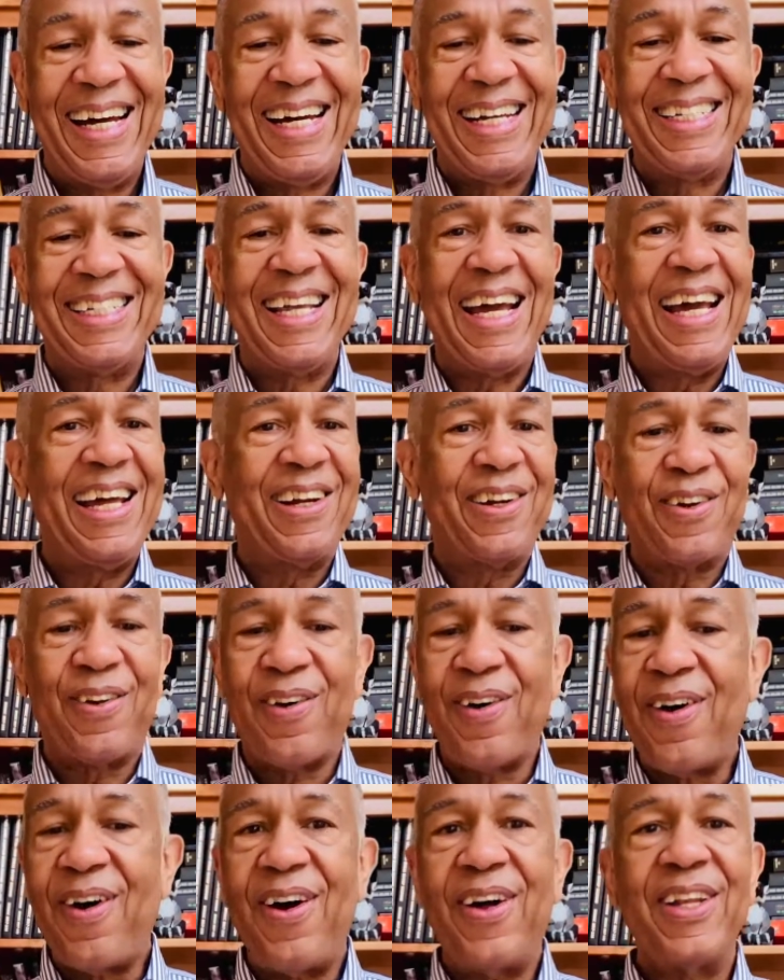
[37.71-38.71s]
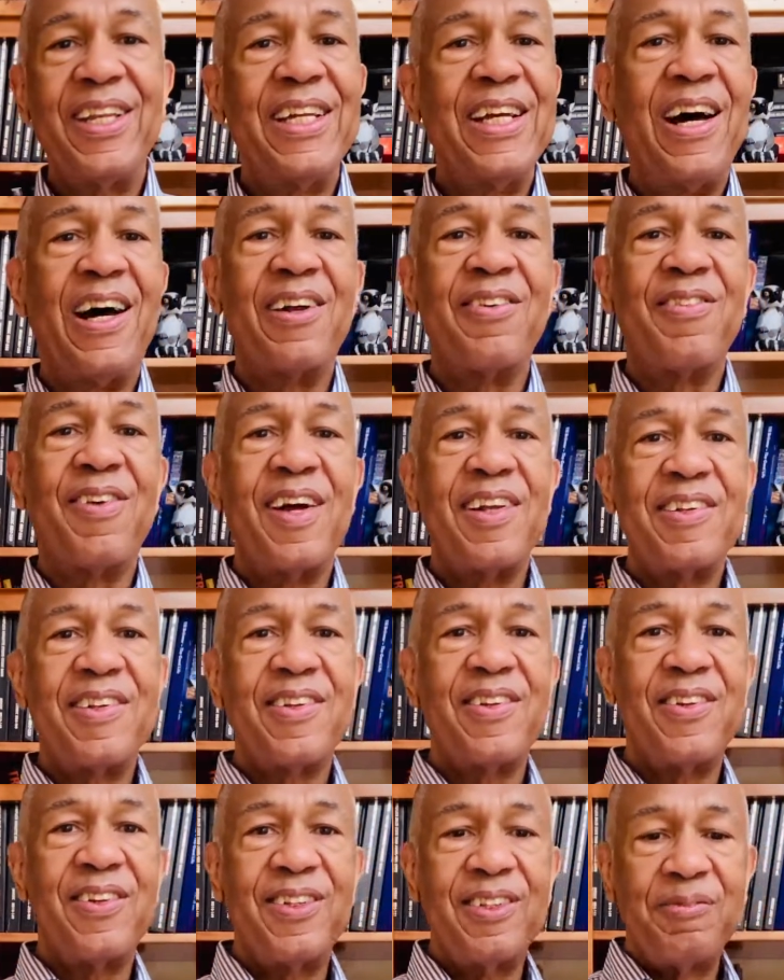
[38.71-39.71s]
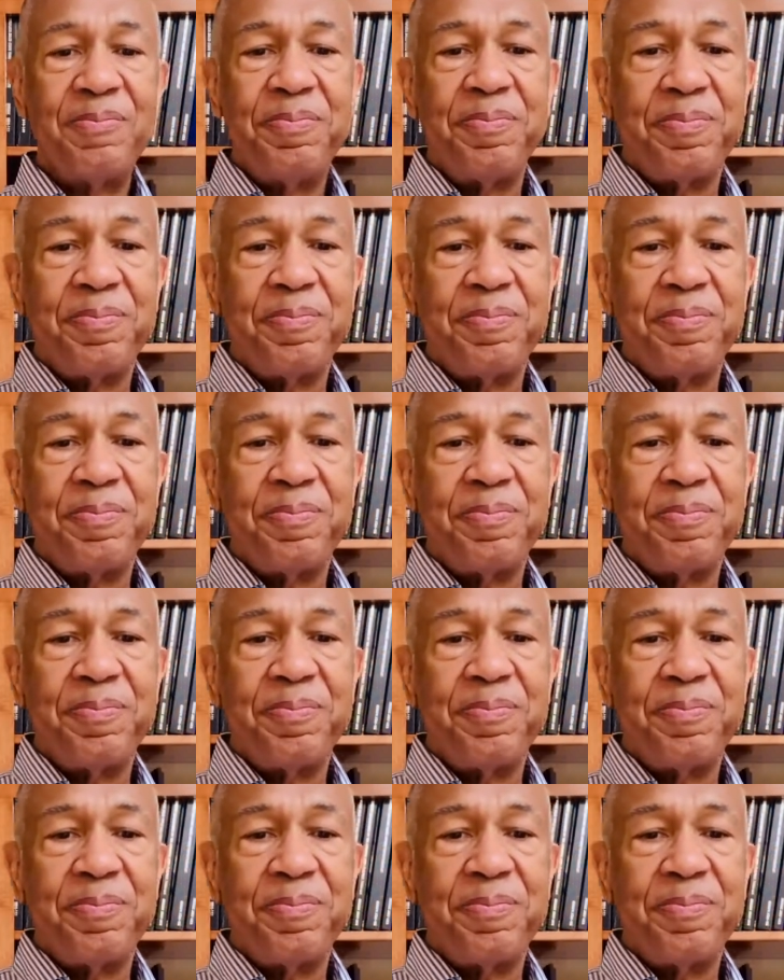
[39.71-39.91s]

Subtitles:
Diana Krall, Leon Russell,